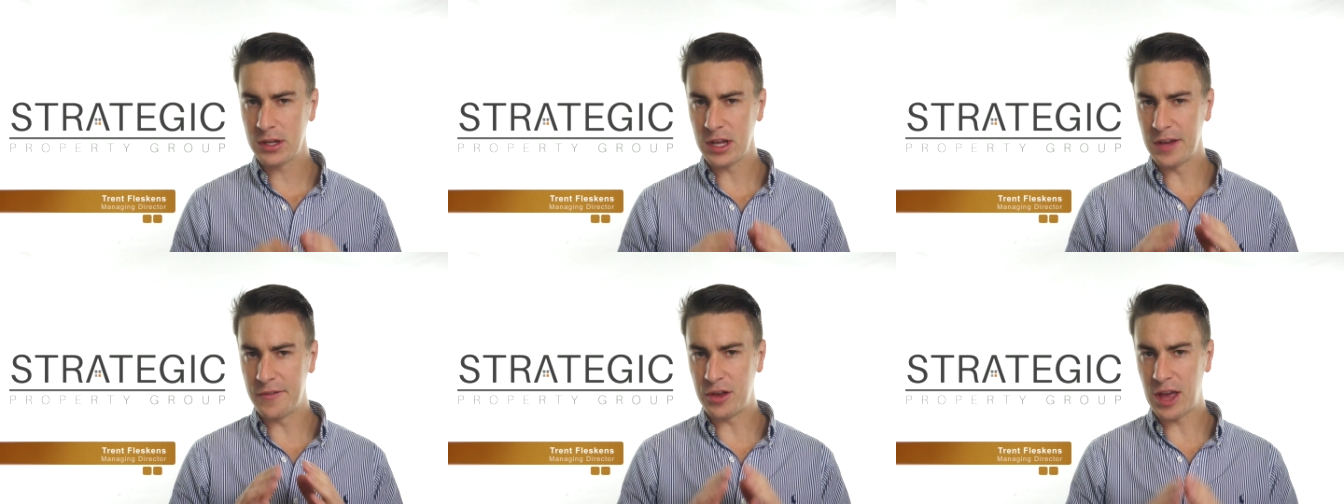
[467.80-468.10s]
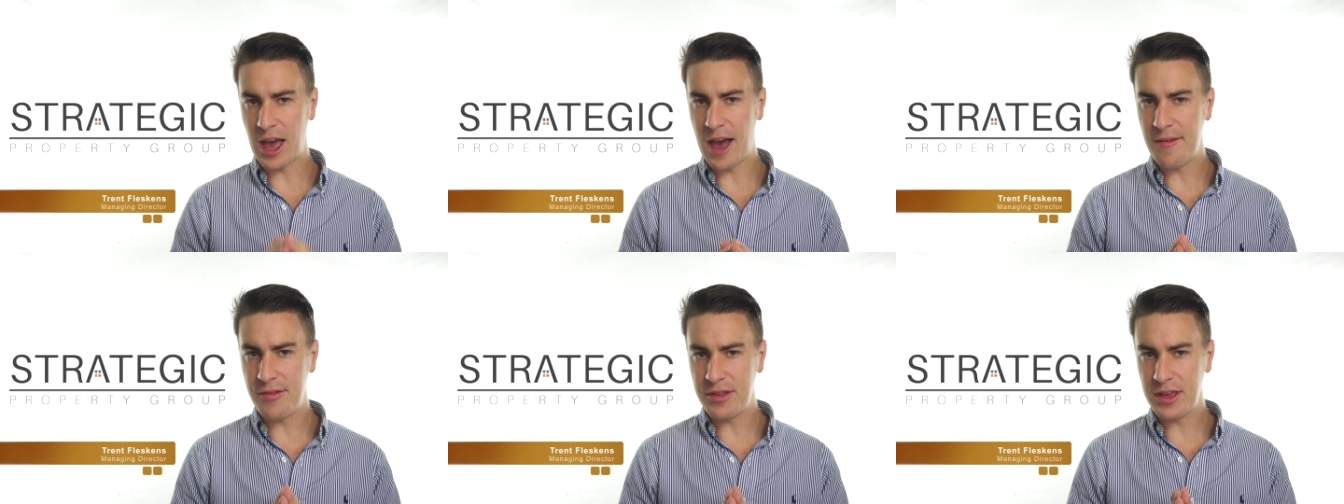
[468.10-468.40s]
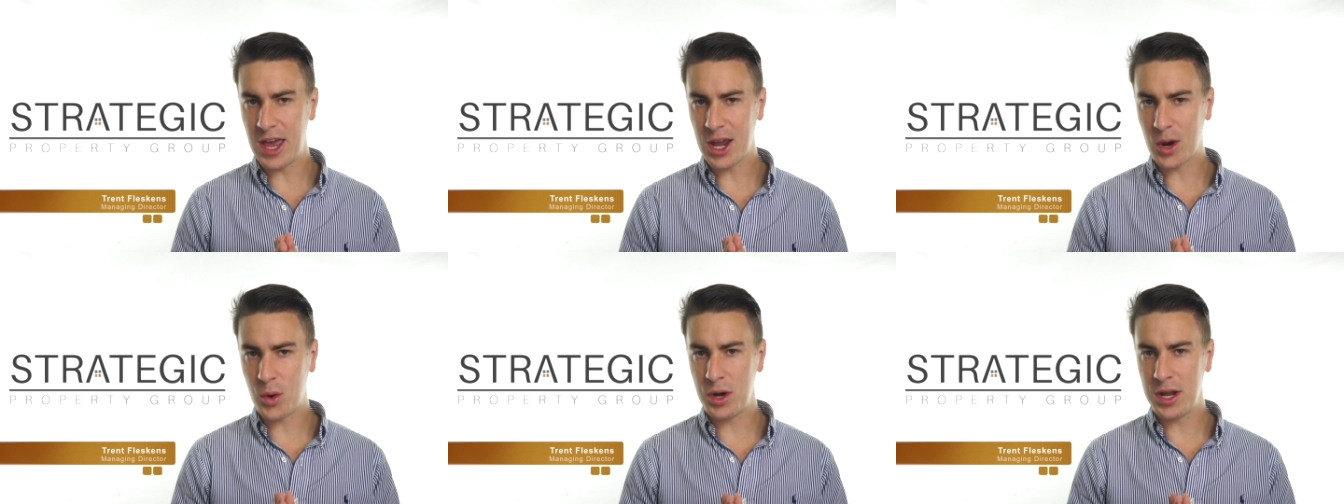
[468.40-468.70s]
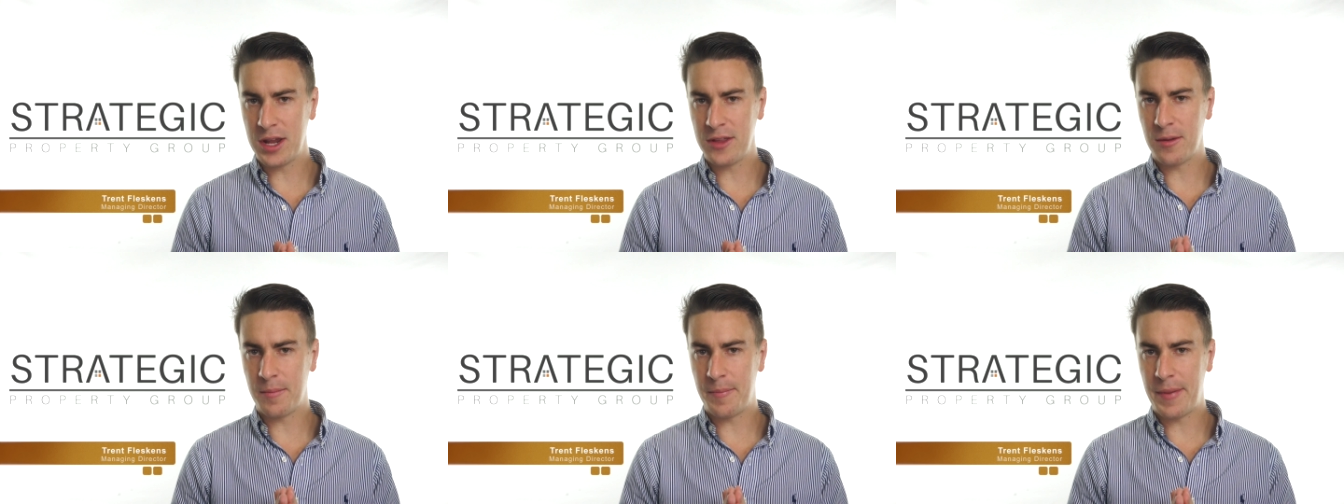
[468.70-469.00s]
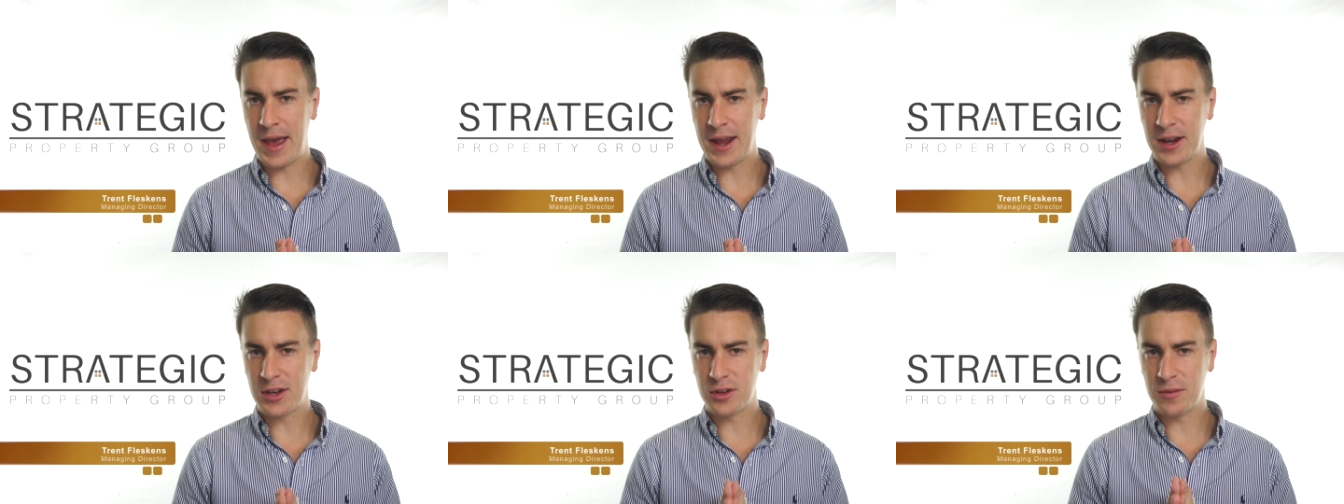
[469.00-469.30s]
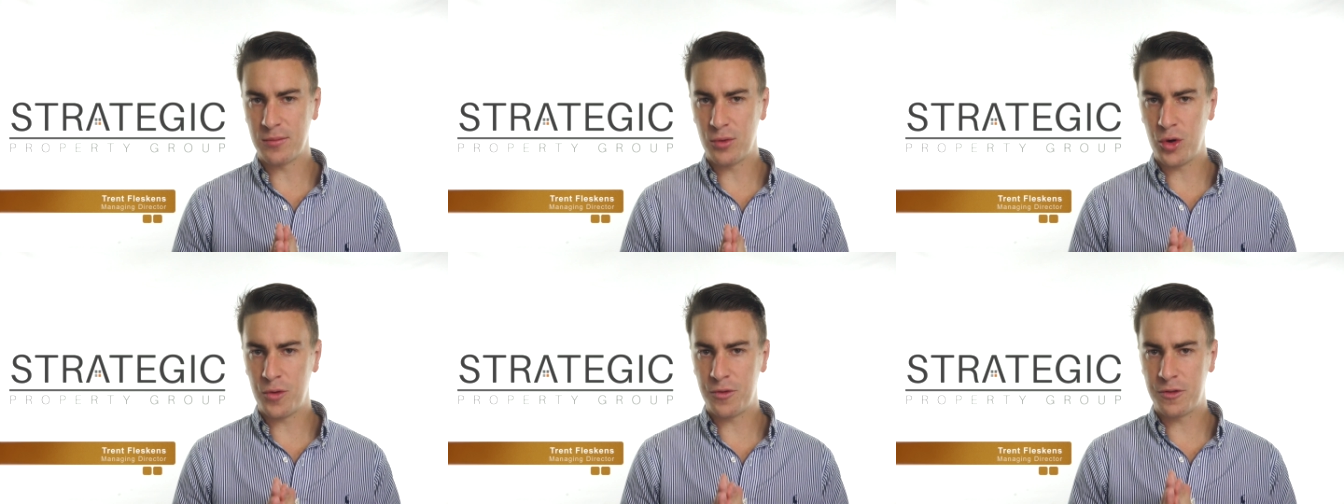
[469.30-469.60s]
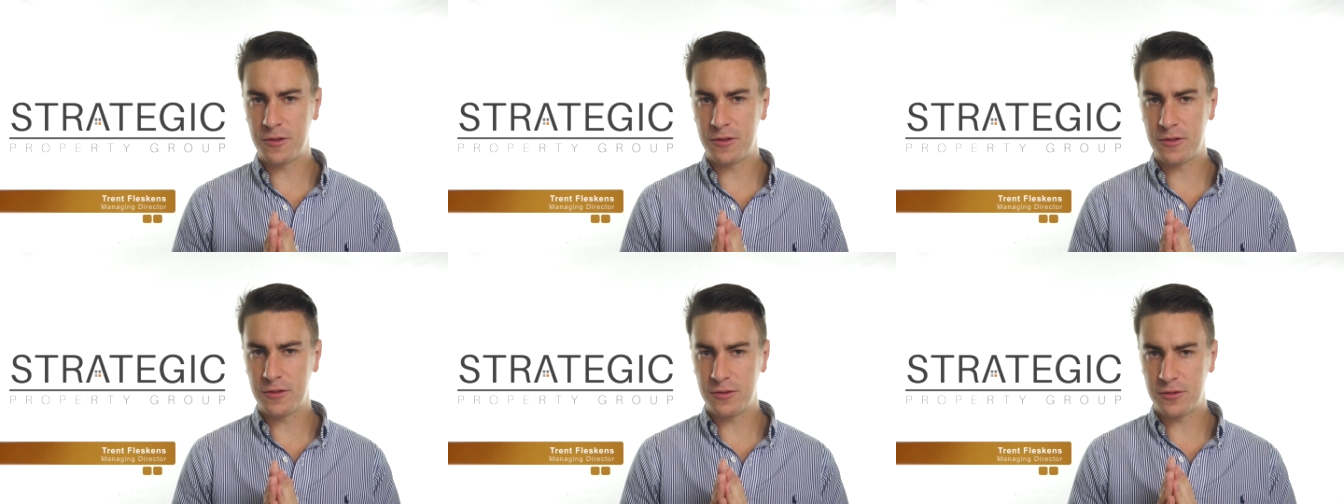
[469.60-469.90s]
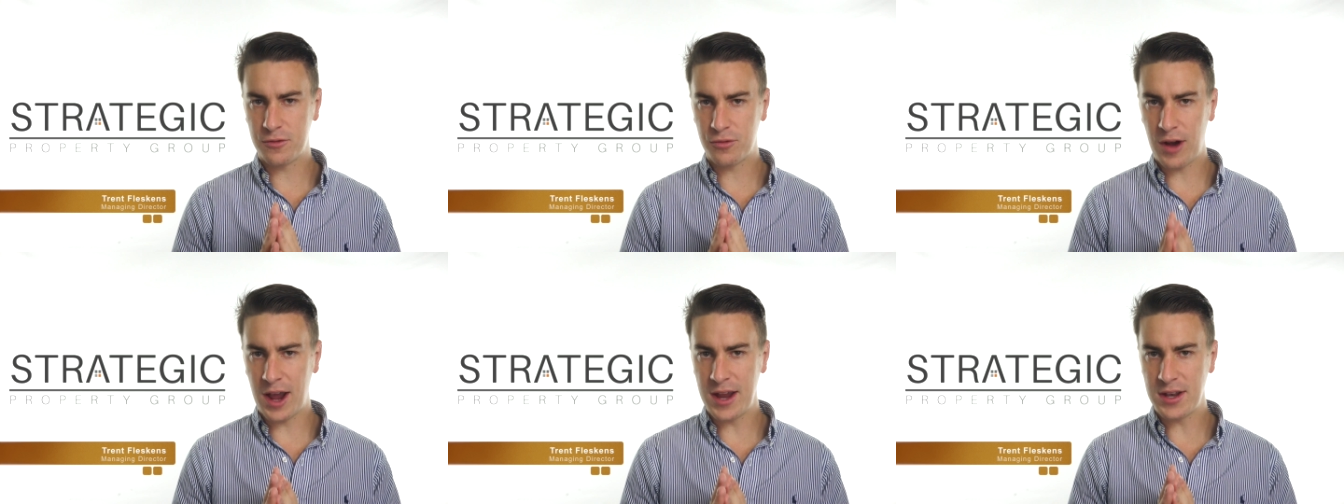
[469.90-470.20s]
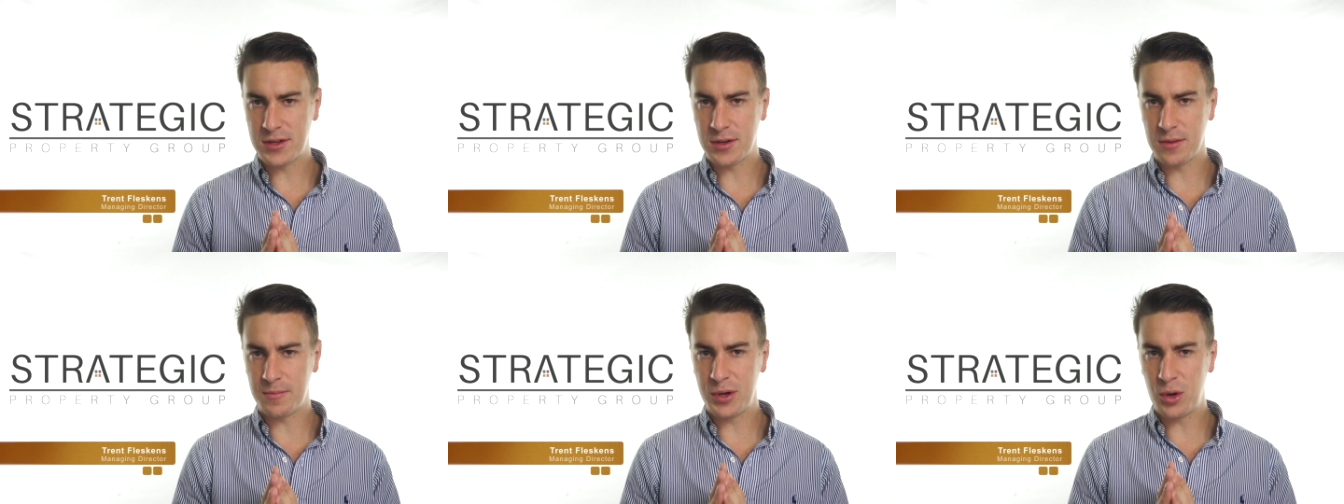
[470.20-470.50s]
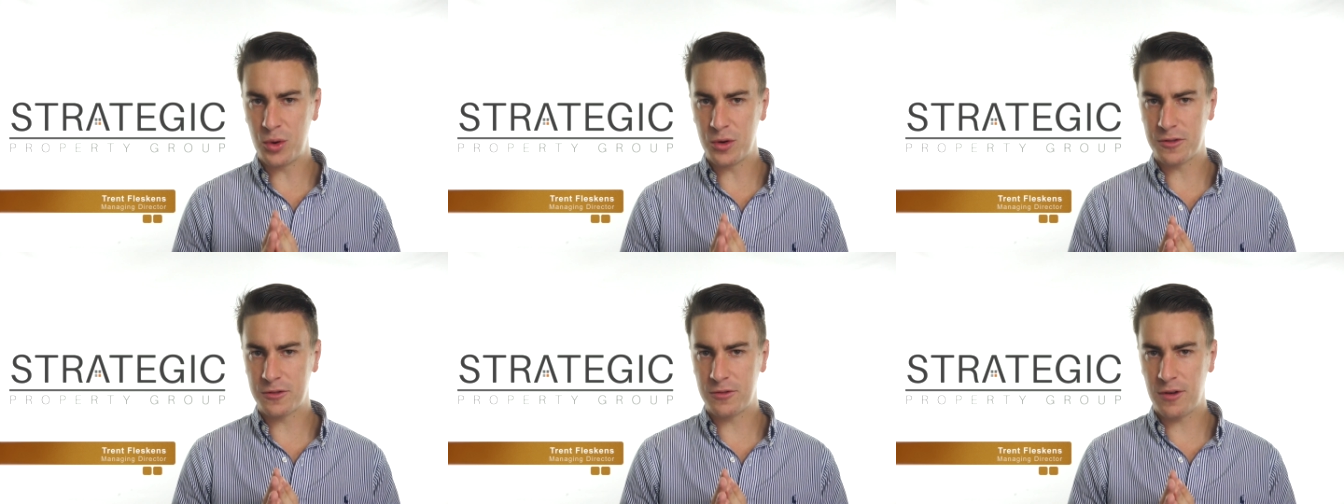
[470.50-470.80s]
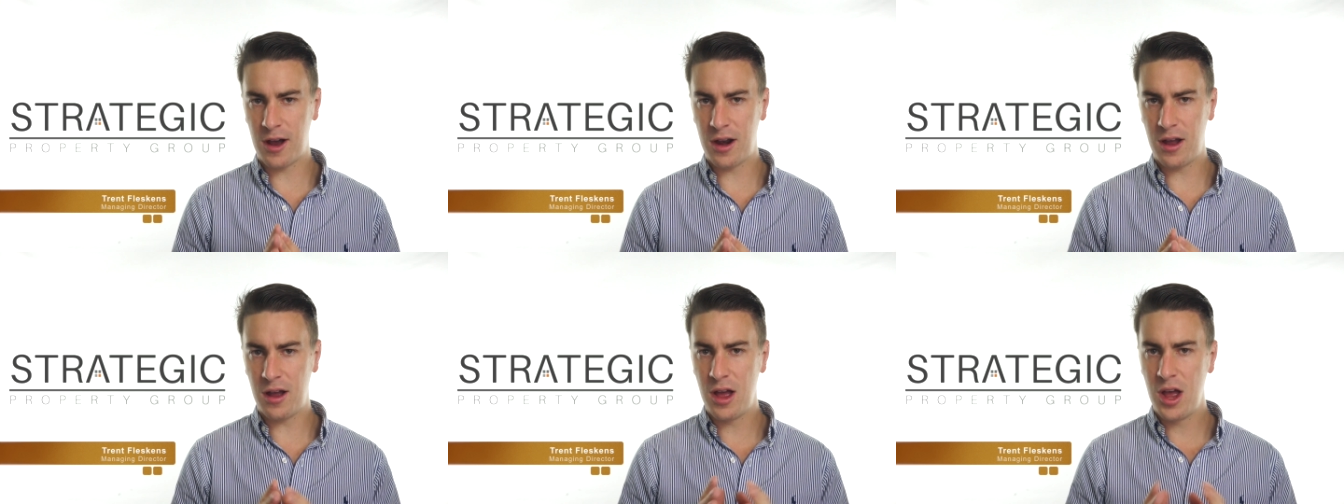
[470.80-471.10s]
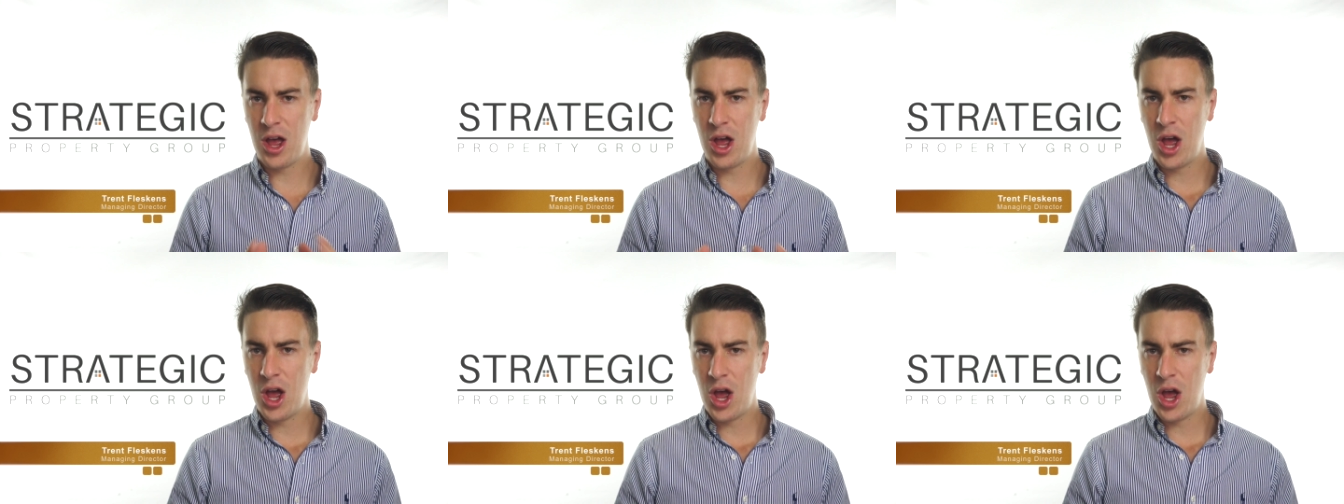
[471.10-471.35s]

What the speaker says: If you have the equity in the bank to move straight to built strata,